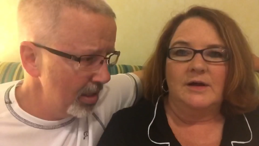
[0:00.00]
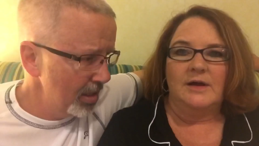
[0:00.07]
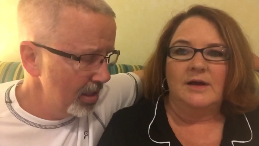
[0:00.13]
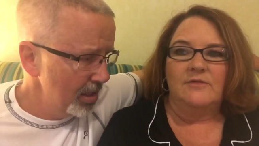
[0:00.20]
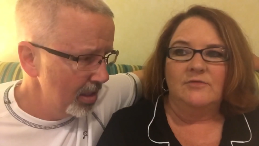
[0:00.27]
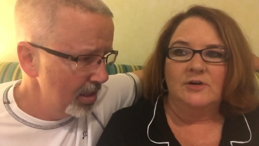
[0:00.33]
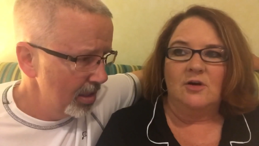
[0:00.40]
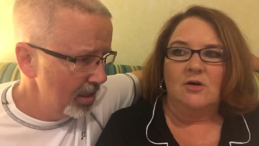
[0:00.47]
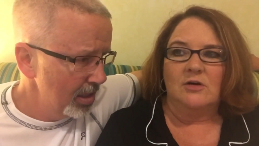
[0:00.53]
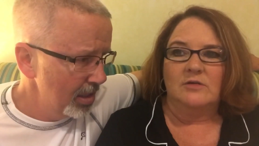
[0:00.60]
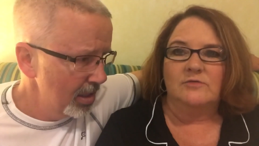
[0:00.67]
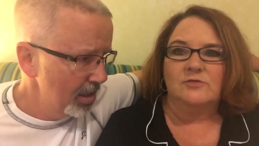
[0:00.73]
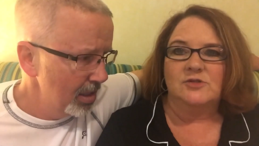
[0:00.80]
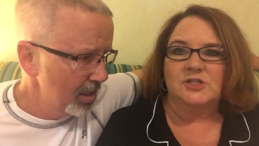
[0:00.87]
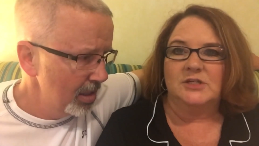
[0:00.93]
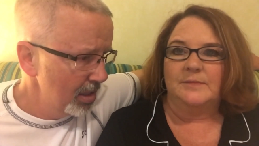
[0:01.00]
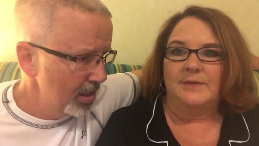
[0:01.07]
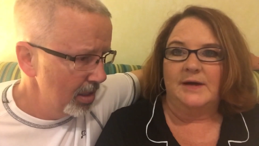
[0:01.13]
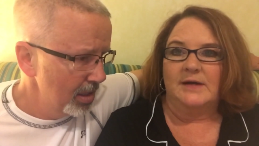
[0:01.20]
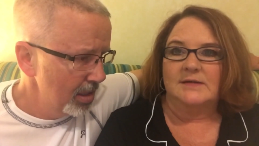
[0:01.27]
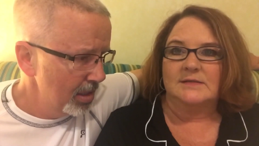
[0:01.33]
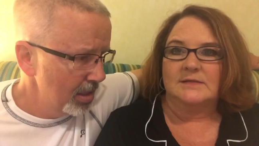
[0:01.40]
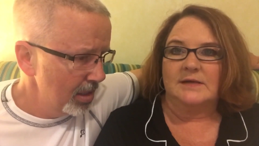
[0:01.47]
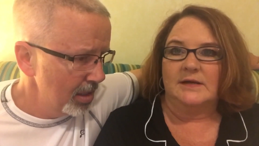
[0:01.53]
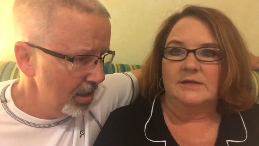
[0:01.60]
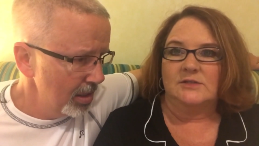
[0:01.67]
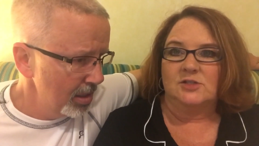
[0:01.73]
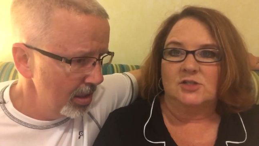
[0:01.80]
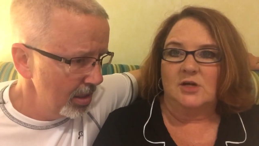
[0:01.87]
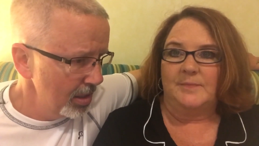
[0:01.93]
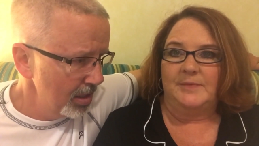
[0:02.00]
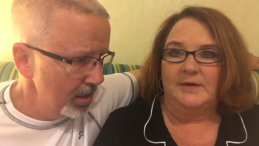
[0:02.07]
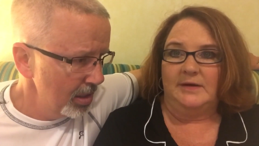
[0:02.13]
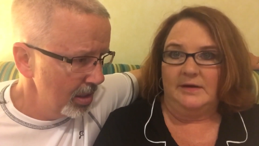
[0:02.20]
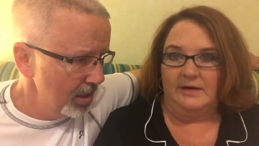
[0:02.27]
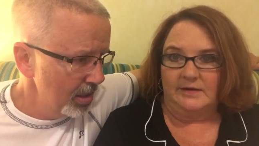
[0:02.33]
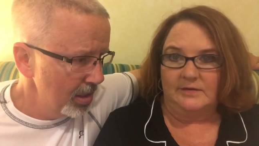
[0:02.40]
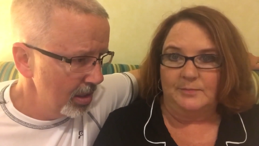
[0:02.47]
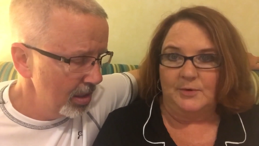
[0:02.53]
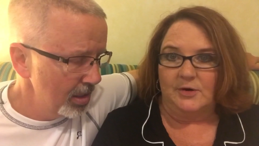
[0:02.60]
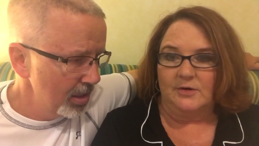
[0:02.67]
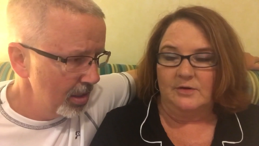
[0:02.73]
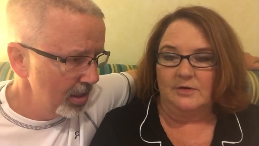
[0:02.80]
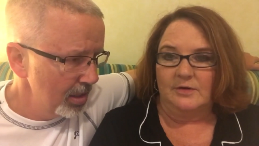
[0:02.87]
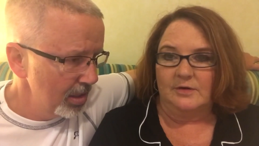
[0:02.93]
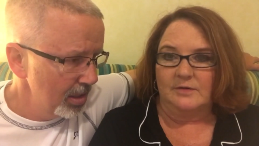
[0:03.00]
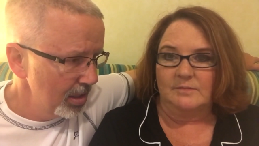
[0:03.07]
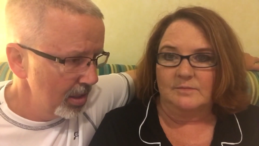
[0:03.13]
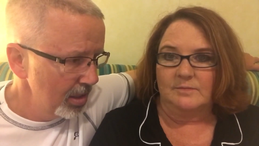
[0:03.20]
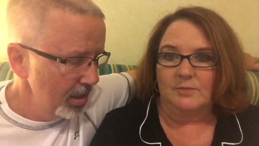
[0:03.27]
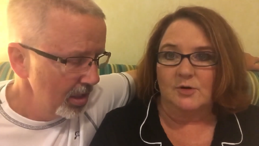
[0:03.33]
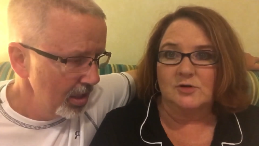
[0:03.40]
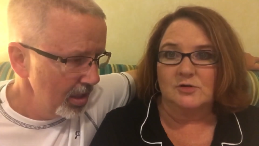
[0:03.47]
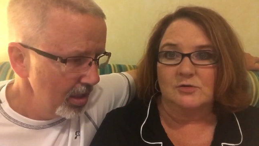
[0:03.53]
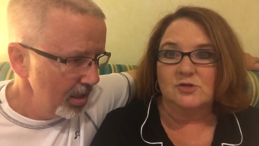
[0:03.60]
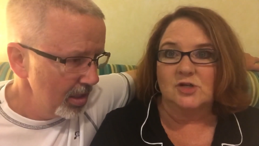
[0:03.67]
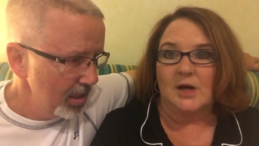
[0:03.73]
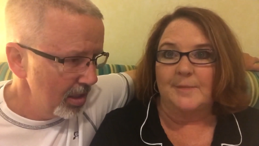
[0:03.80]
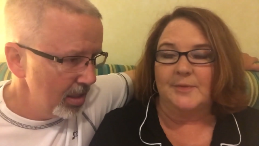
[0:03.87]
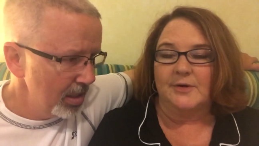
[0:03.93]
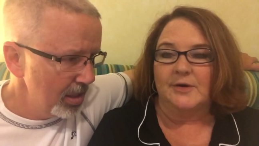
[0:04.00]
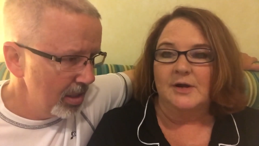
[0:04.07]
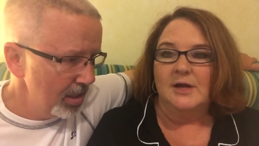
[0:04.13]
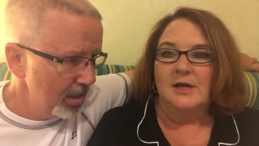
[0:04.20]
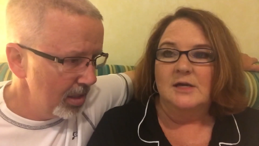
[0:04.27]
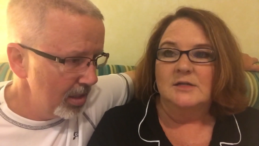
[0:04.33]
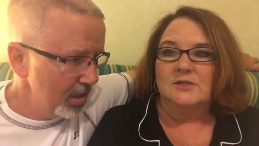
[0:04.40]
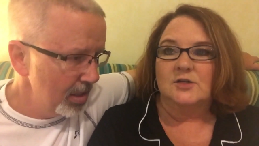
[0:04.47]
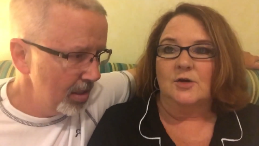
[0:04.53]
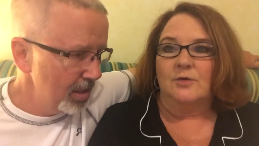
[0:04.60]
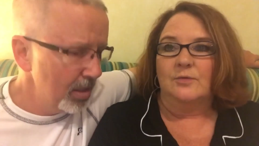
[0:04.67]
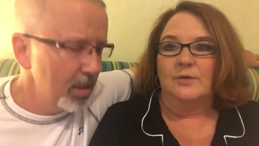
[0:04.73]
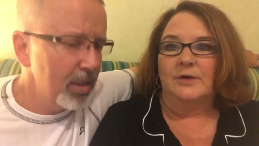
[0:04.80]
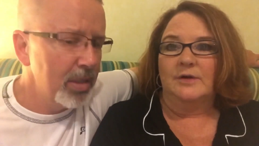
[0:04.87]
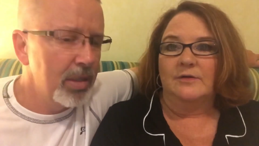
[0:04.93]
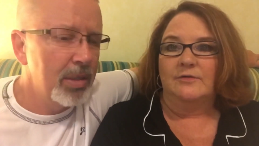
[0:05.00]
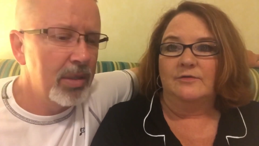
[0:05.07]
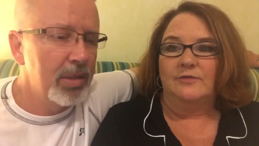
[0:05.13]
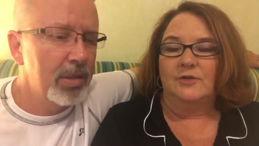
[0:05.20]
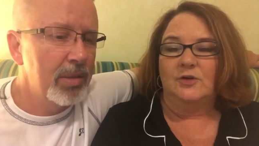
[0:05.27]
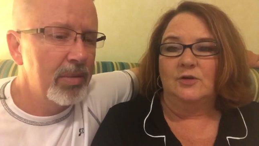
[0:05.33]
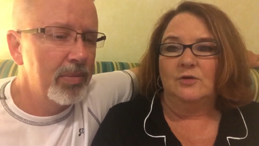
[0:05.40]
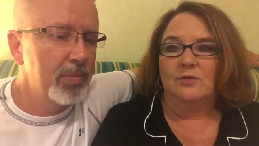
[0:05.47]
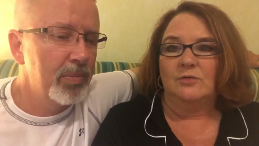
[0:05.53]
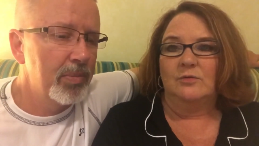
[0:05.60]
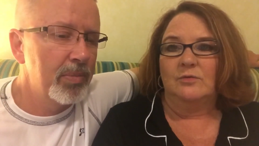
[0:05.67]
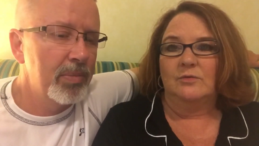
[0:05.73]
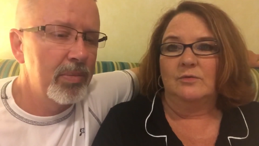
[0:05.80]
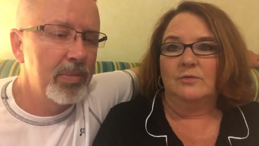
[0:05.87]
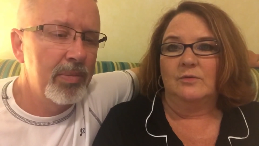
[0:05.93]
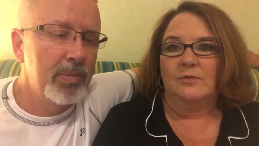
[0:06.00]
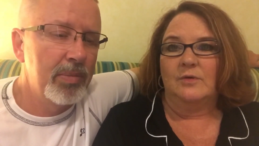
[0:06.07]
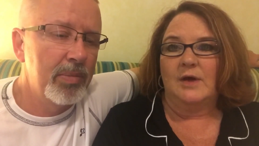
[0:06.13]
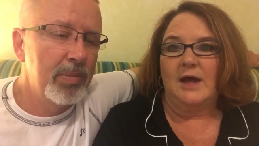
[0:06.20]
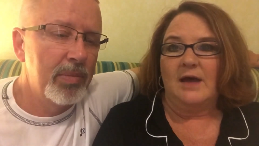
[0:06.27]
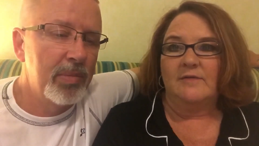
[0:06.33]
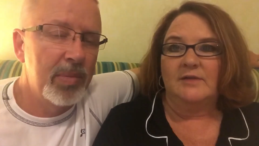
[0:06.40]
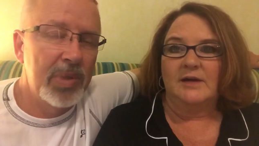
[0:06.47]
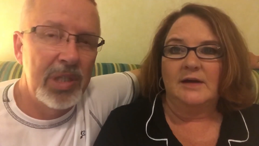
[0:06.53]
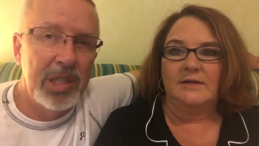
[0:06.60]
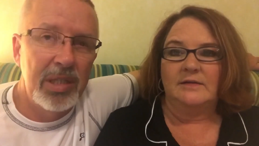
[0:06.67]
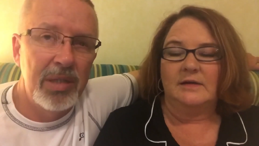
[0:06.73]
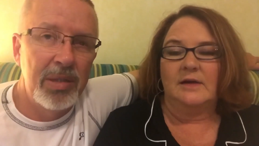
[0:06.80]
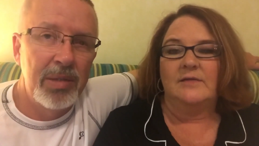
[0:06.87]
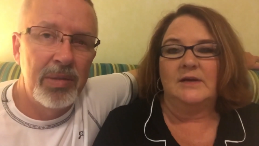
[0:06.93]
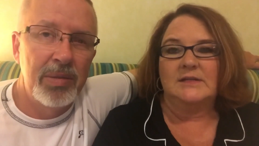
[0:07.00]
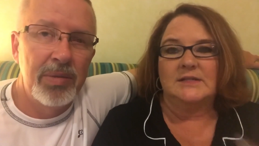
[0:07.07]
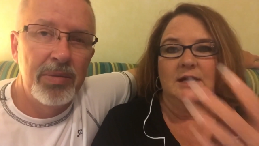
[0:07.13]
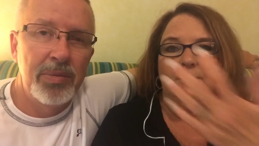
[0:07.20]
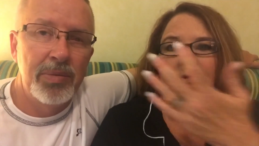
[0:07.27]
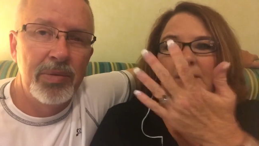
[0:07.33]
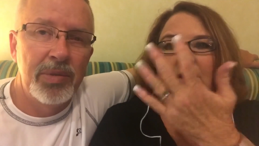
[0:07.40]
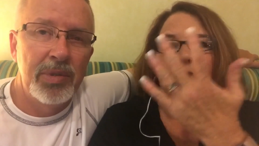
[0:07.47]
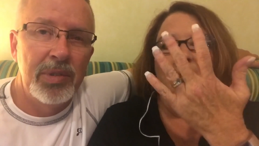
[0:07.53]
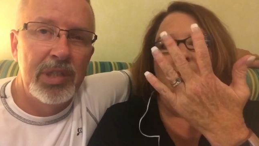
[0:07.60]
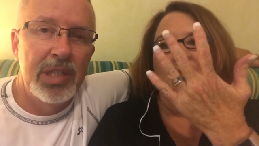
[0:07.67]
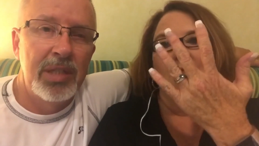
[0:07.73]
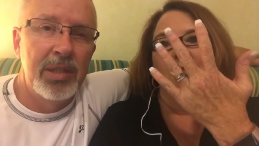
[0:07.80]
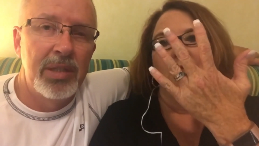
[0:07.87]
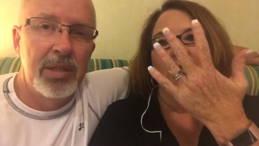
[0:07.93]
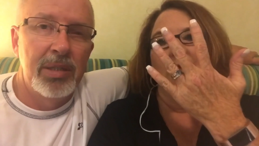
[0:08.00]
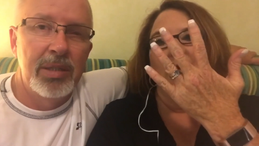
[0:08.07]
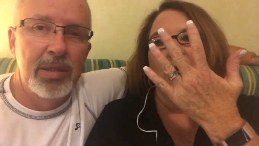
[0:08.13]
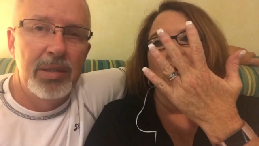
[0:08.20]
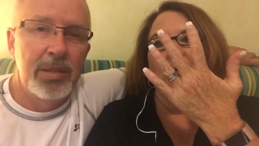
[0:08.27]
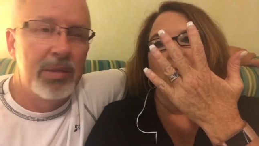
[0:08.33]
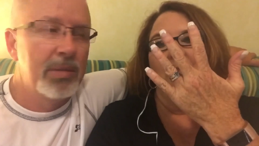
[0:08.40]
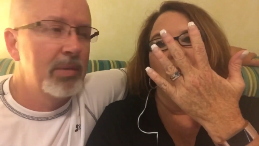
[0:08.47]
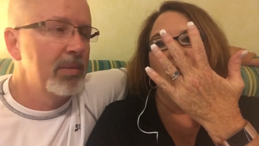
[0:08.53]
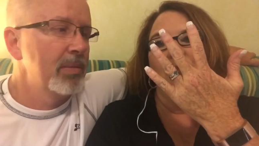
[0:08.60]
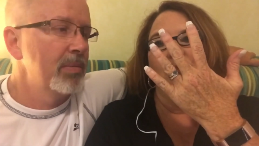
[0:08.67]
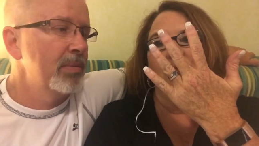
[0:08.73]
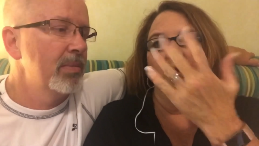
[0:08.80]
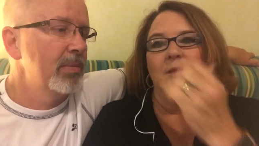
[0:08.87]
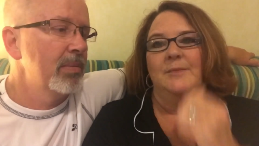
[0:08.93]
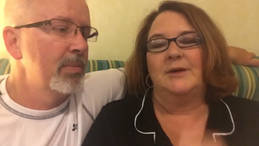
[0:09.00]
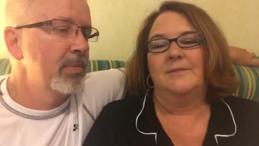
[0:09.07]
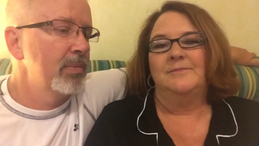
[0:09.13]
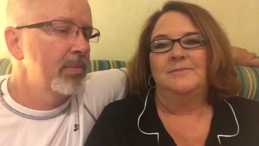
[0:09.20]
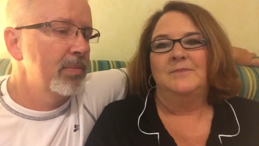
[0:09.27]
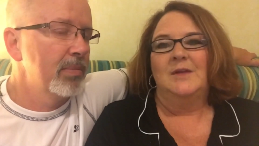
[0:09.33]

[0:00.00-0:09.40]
Speaker 1: Every carnival ship has a shopping expert, a personal shopper. So if you have an idea, and that's how we got my blue diamond.